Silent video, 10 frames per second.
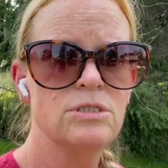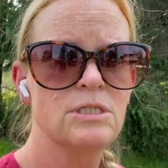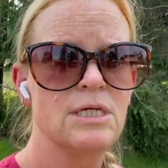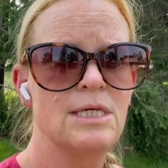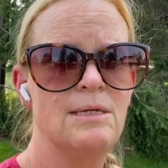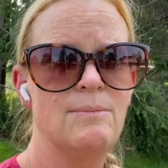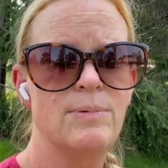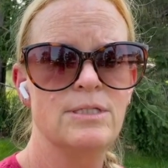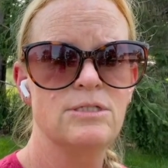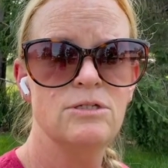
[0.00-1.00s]
to keep
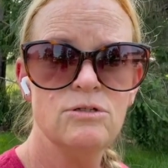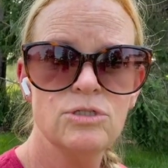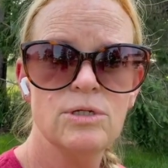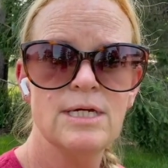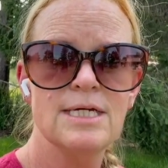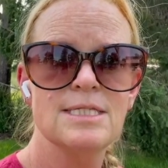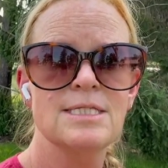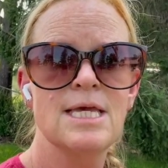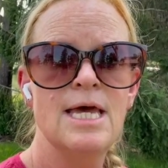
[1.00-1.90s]
its nutrients,